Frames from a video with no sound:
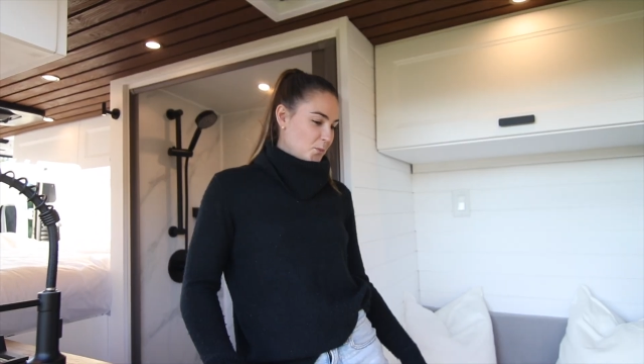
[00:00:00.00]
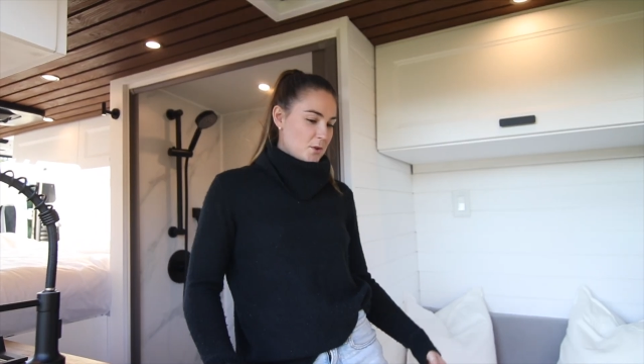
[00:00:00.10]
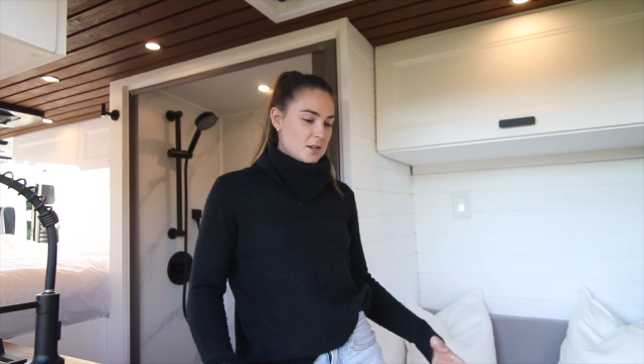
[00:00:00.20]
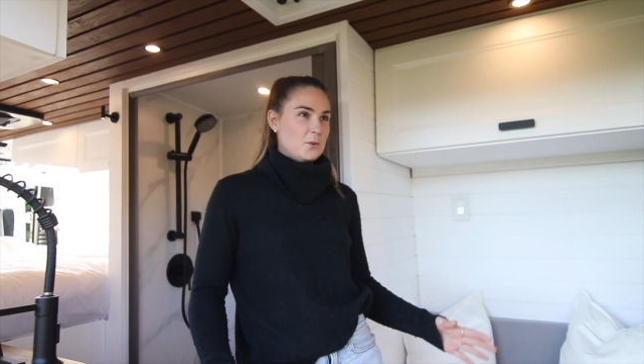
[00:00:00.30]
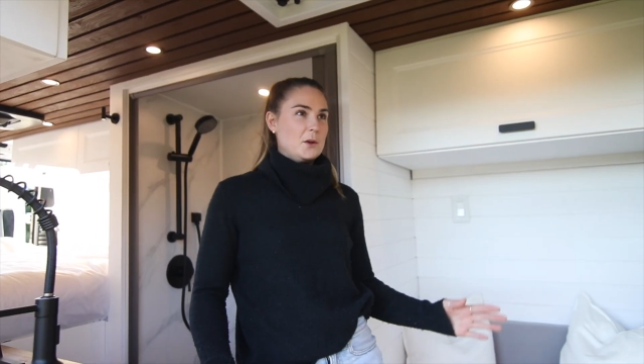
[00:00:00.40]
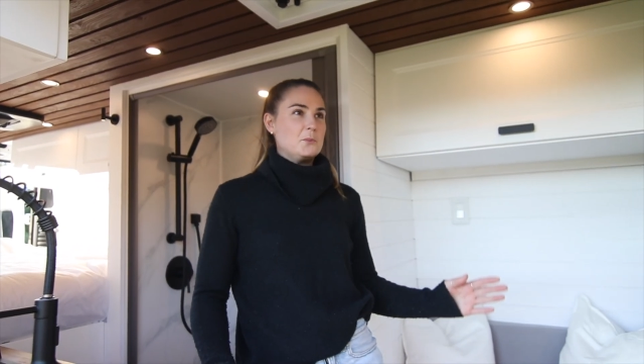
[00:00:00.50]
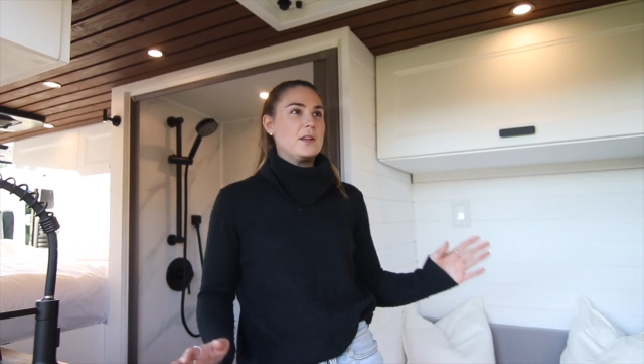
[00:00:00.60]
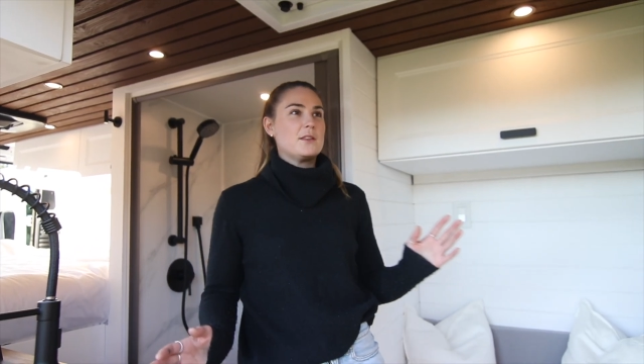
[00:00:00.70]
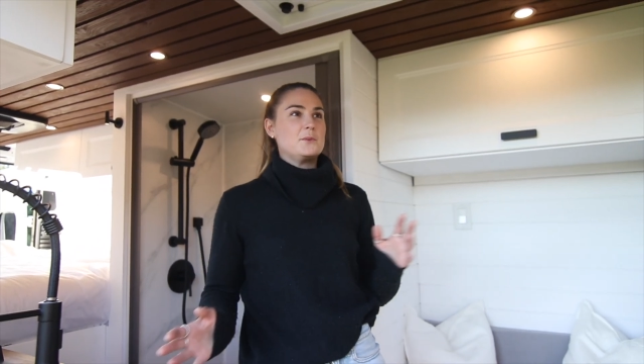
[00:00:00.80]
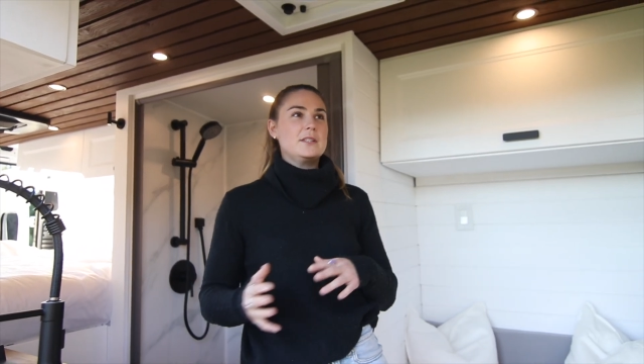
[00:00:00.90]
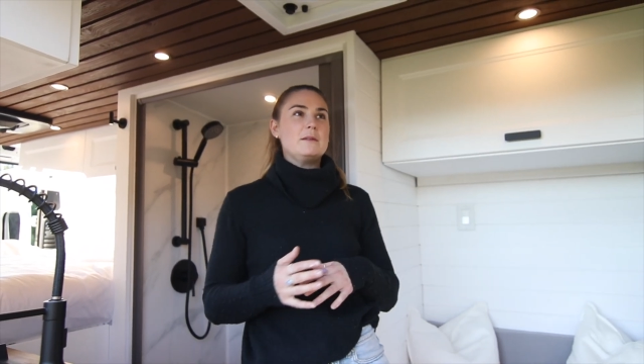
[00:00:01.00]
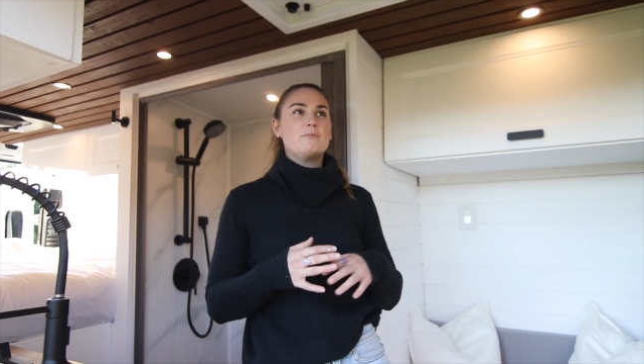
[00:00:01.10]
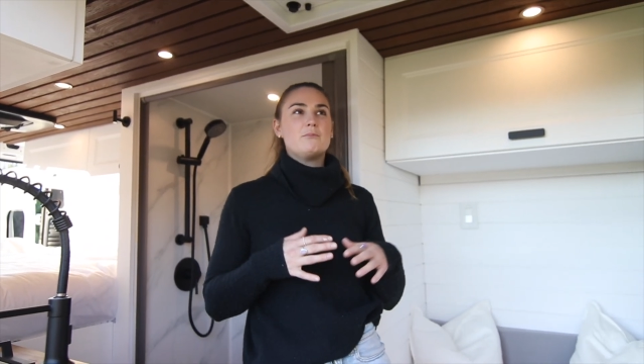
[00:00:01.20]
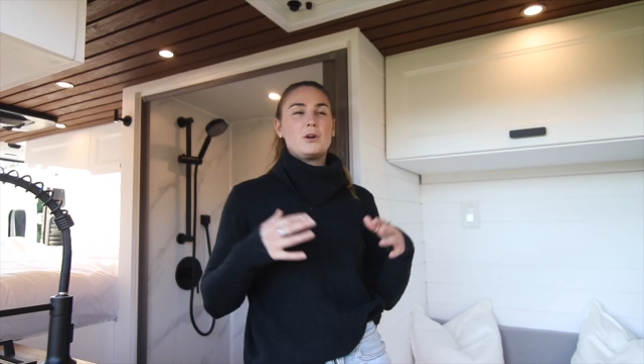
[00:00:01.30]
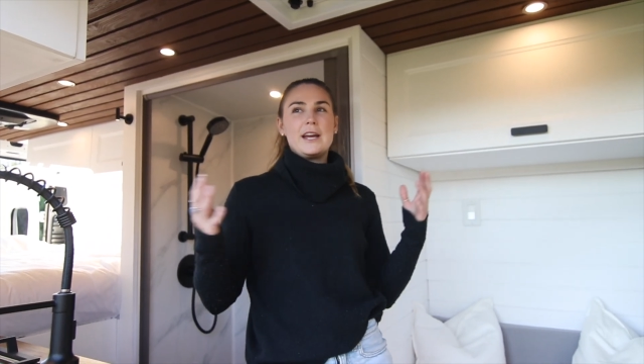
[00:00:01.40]
We went with a really
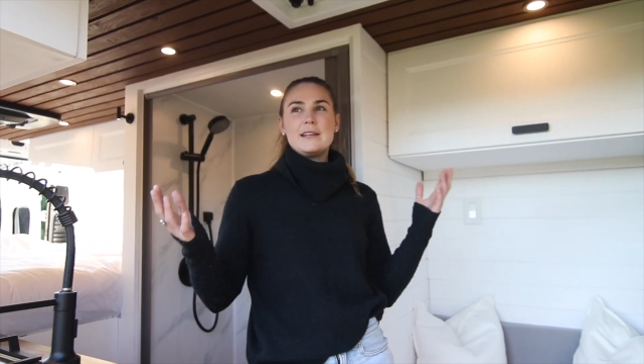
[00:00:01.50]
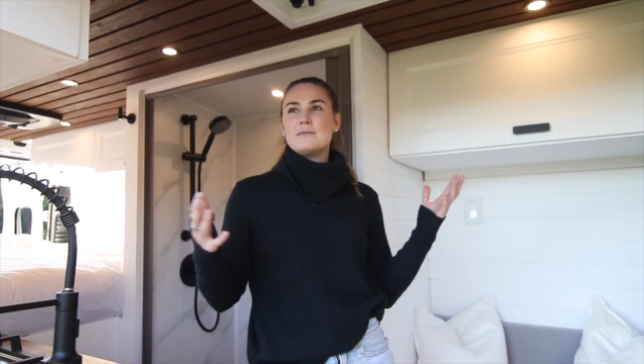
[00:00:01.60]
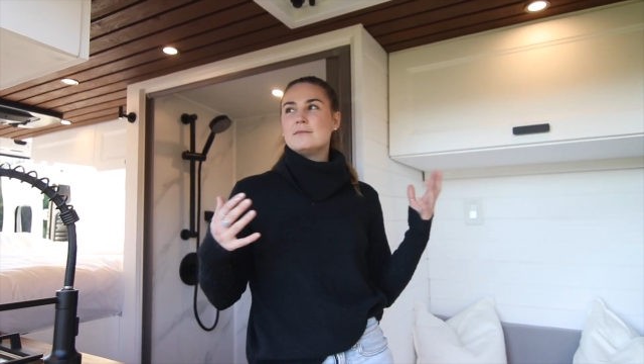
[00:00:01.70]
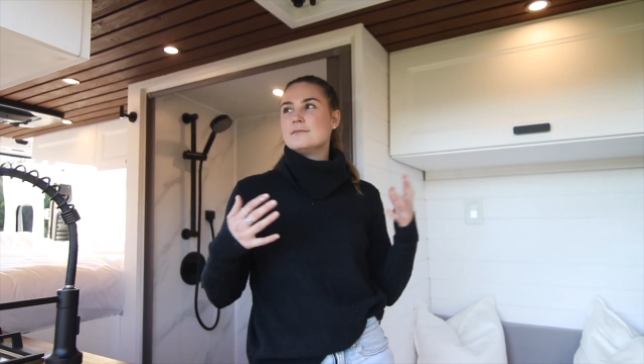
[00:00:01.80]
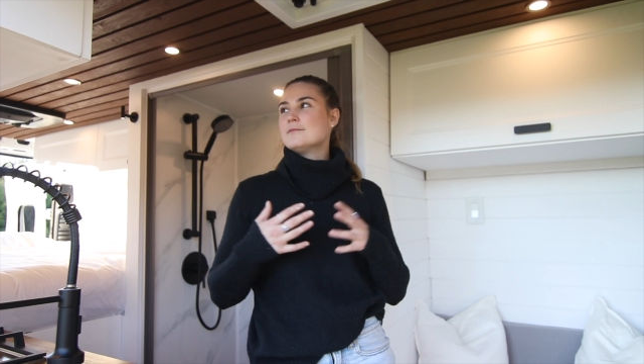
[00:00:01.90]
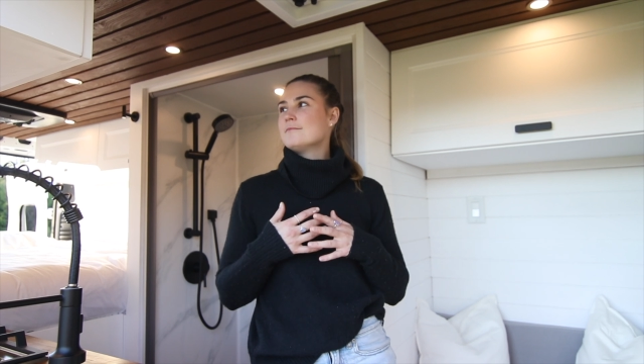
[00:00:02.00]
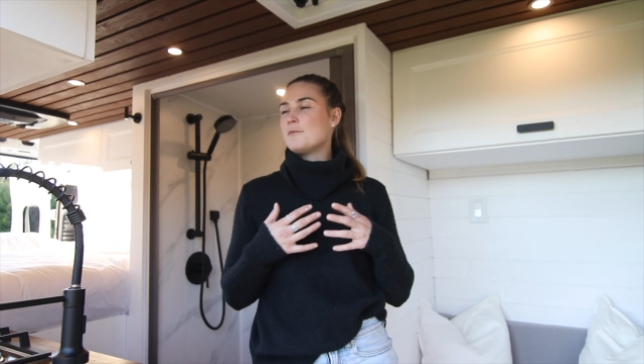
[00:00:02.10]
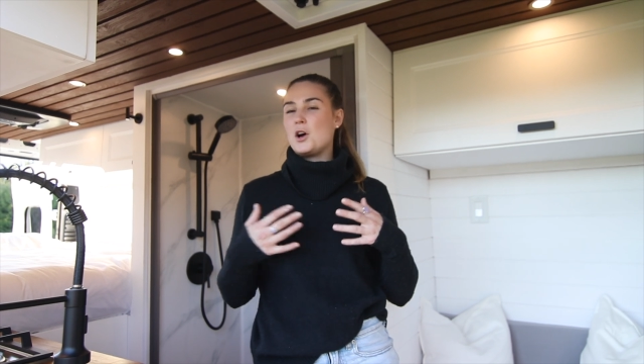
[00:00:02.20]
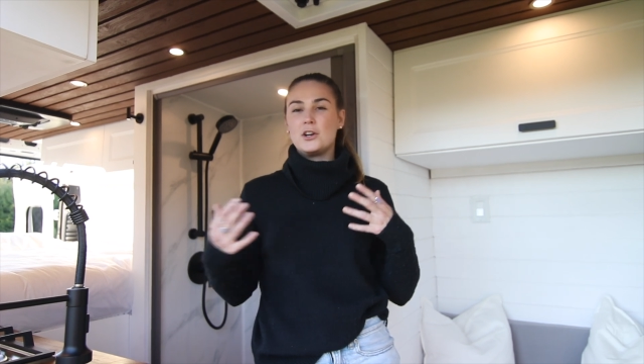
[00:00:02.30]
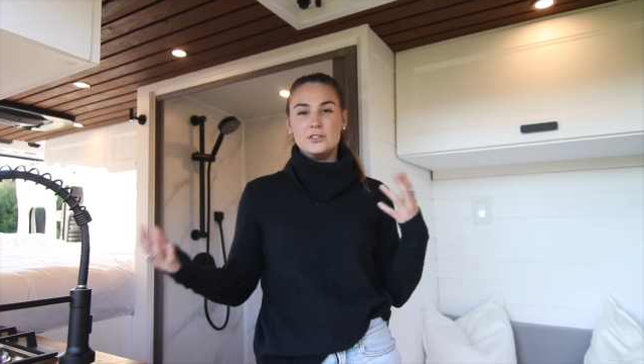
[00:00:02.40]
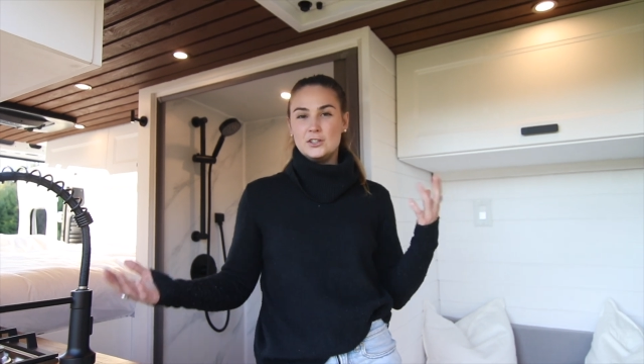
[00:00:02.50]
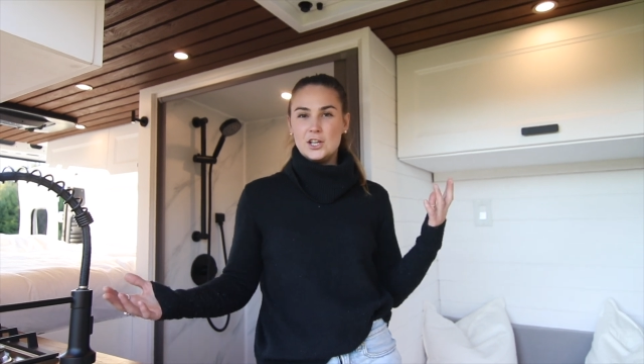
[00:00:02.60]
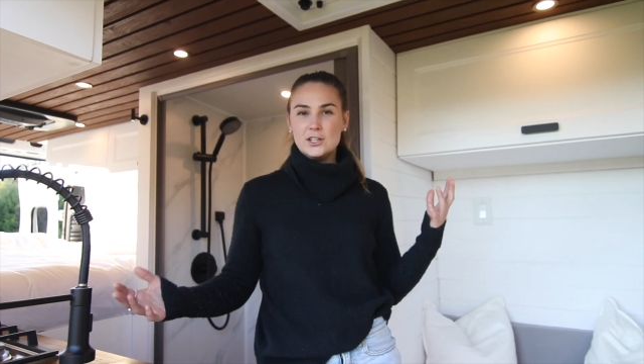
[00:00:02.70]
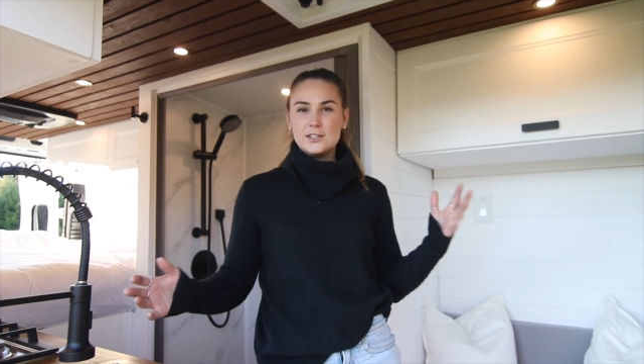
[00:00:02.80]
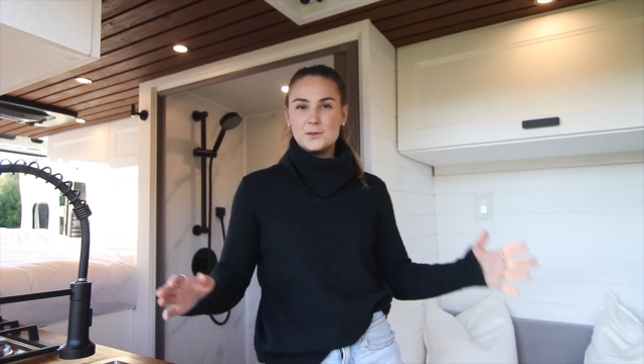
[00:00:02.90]
bright and modern look.